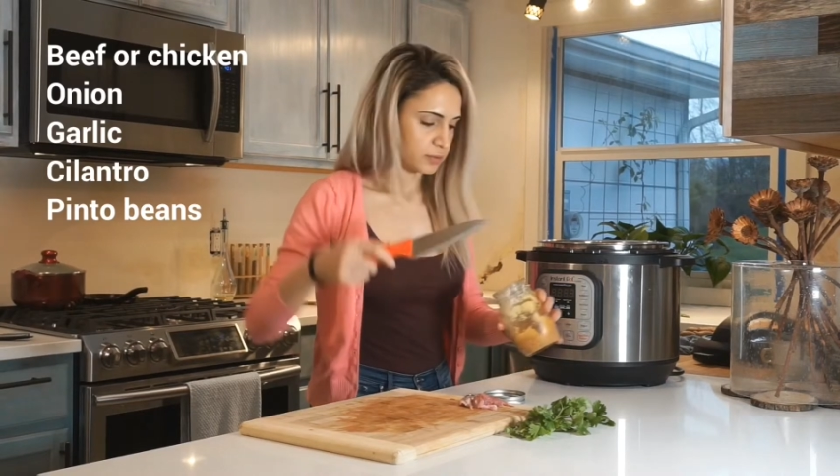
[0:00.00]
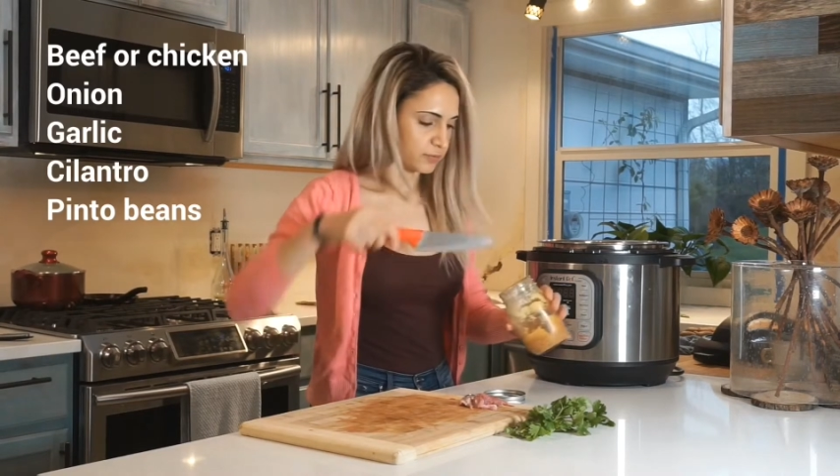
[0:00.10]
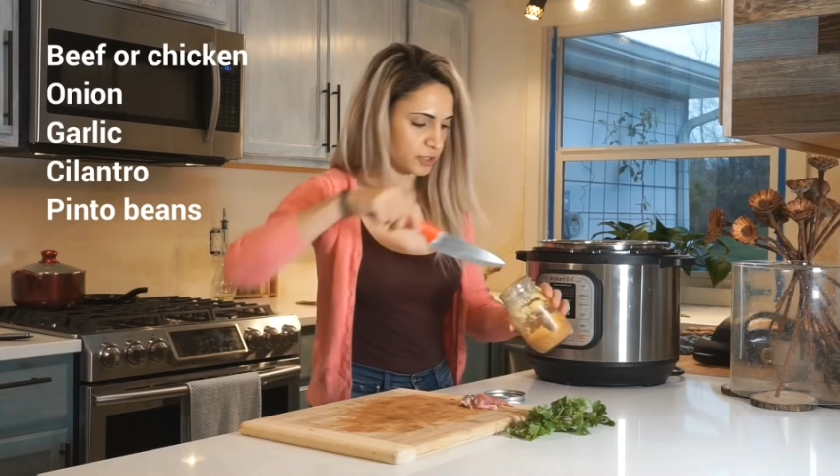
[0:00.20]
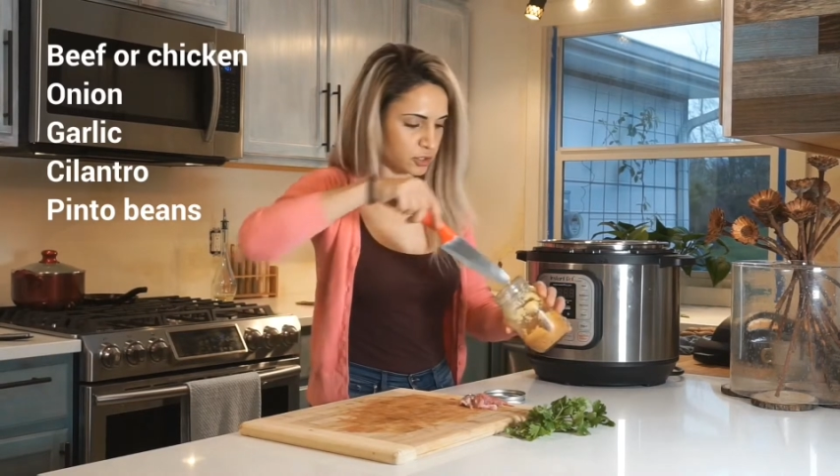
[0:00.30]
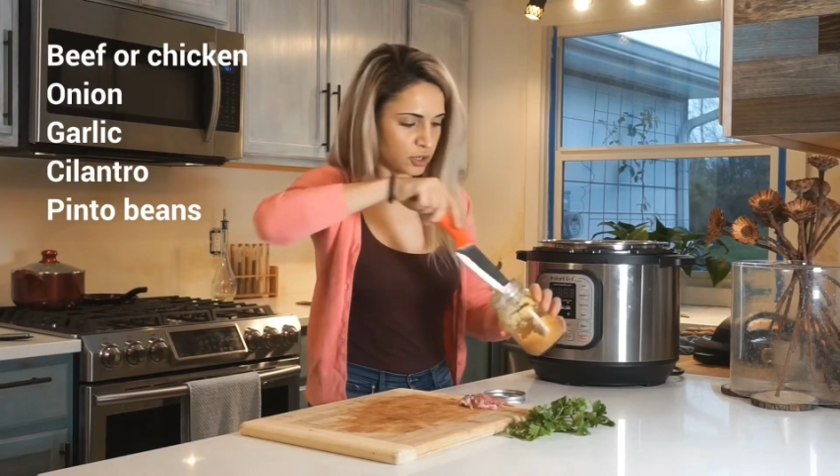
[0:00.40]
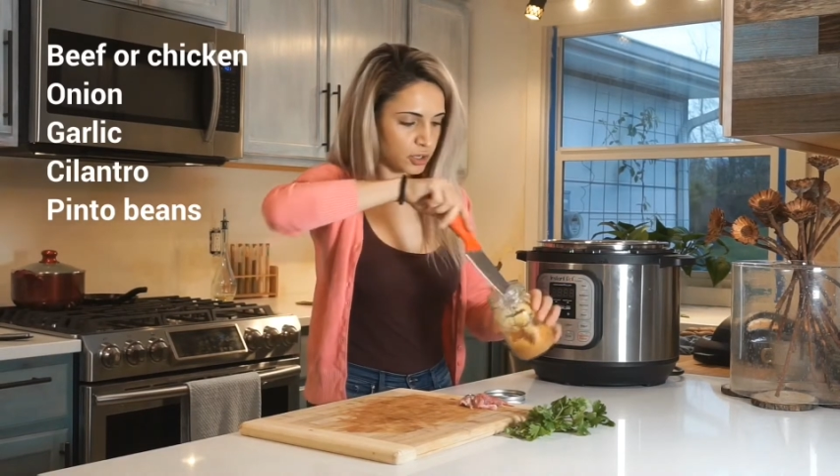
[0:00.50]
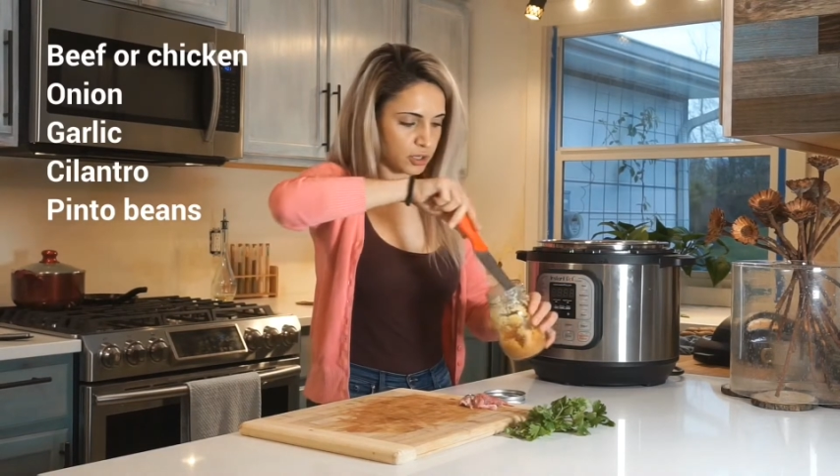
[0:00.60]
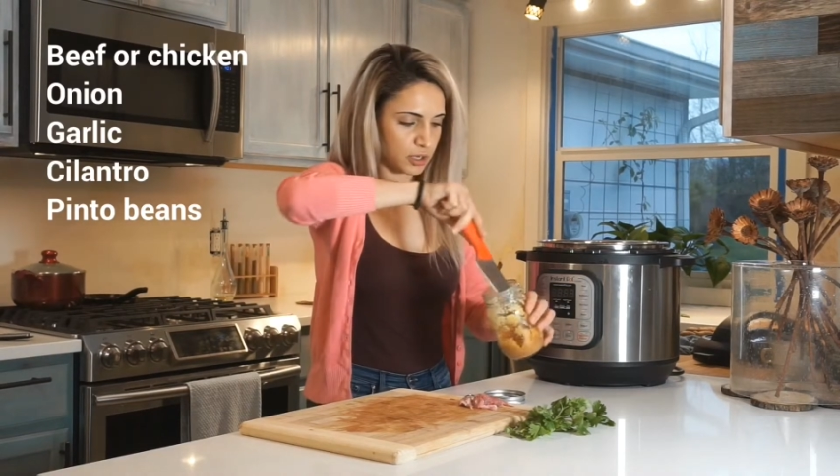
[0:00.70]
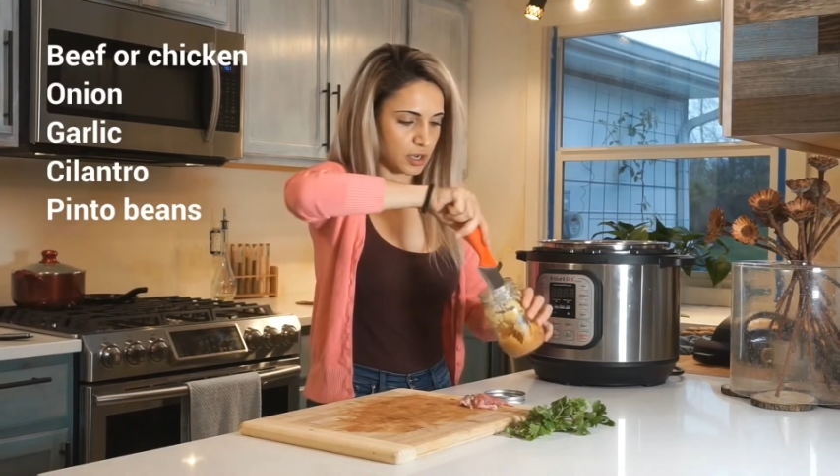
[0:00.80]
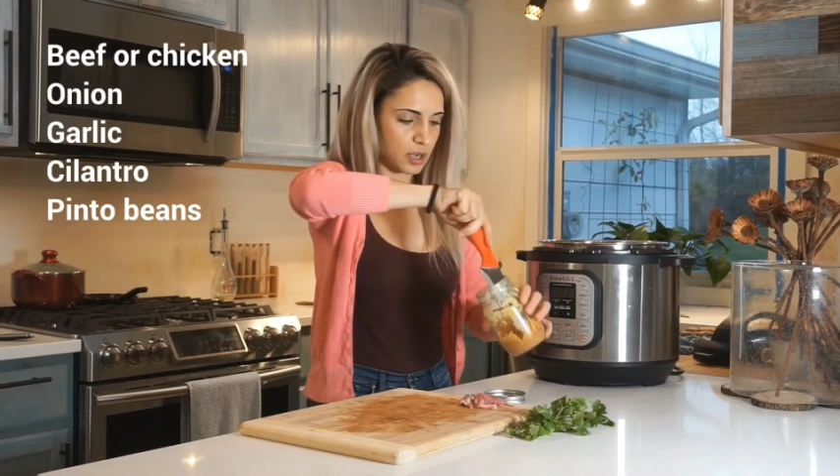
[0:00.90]
fresh
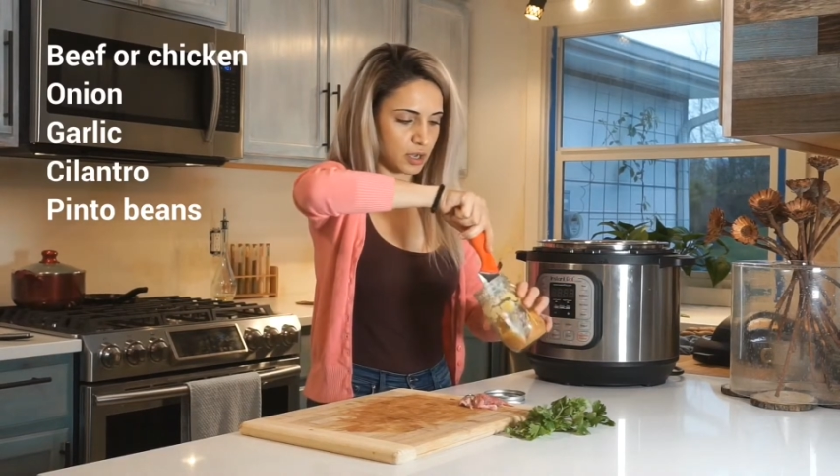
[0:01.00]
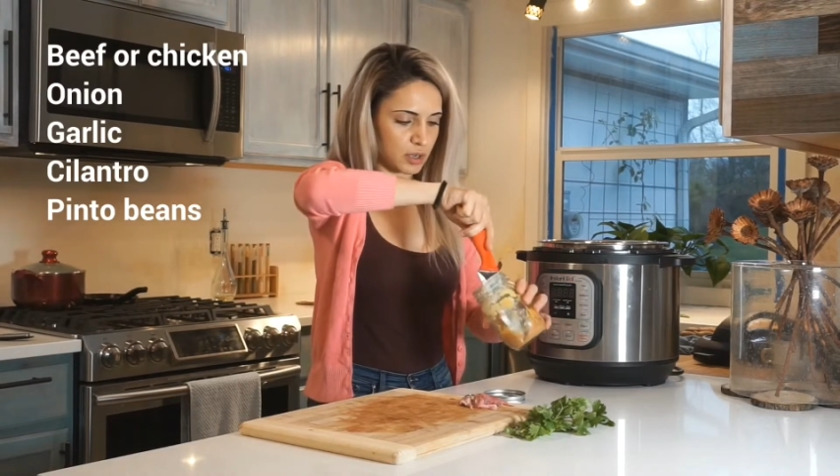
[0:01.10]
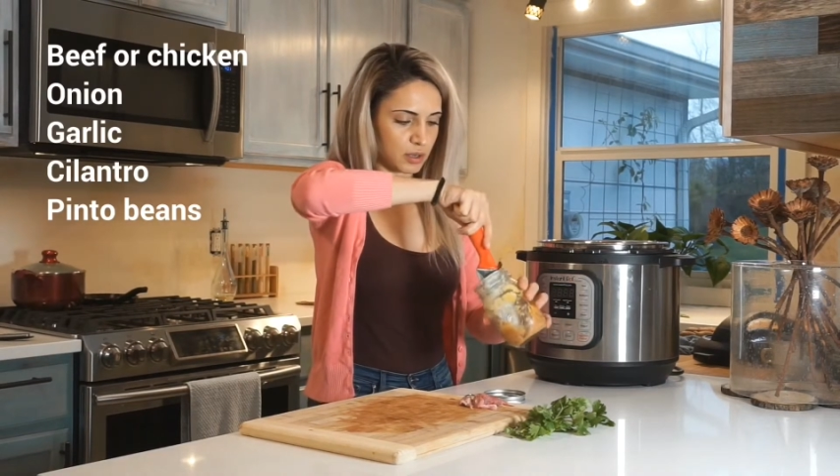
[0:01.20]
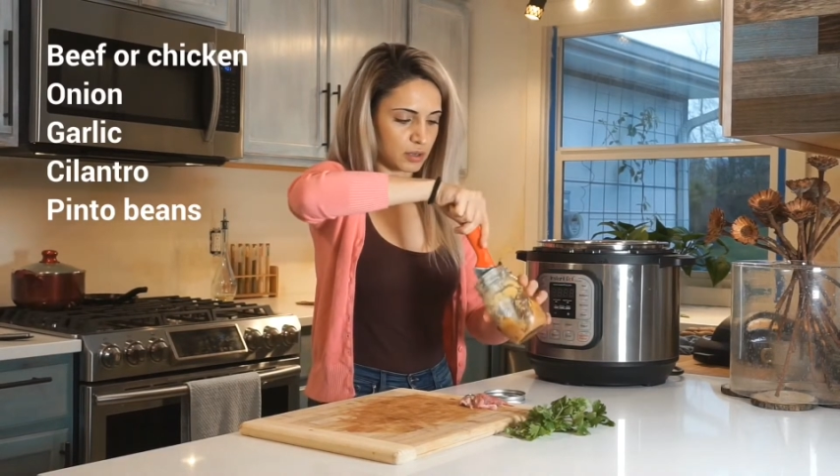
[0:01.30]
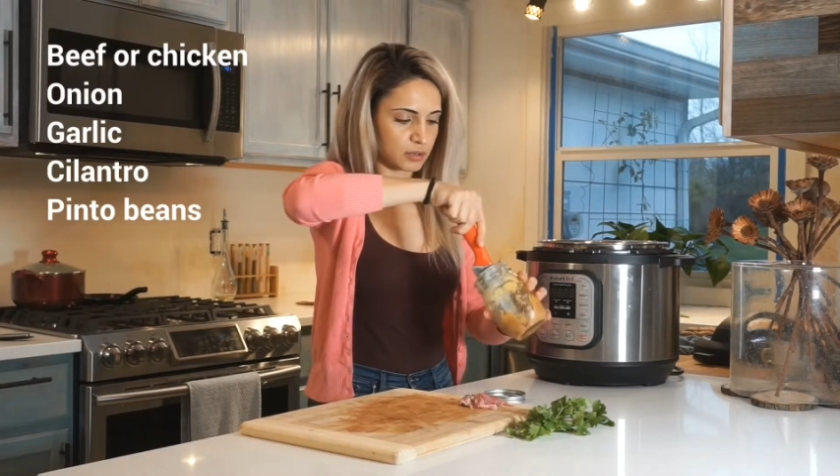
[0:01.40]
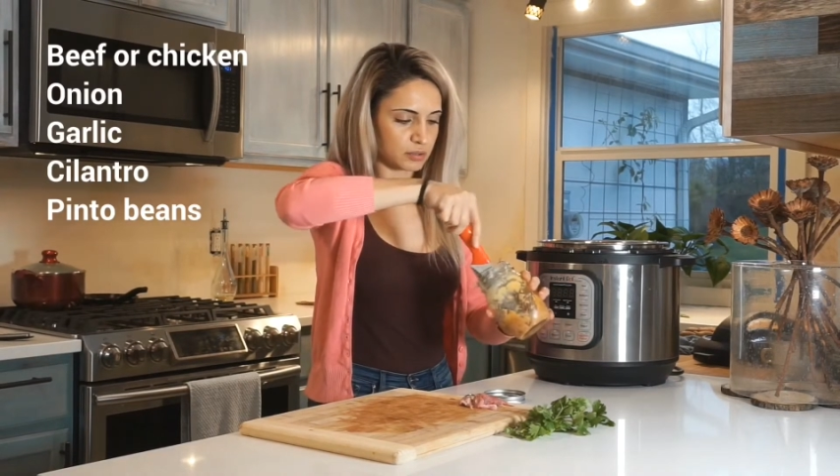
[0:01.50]
garlic uh,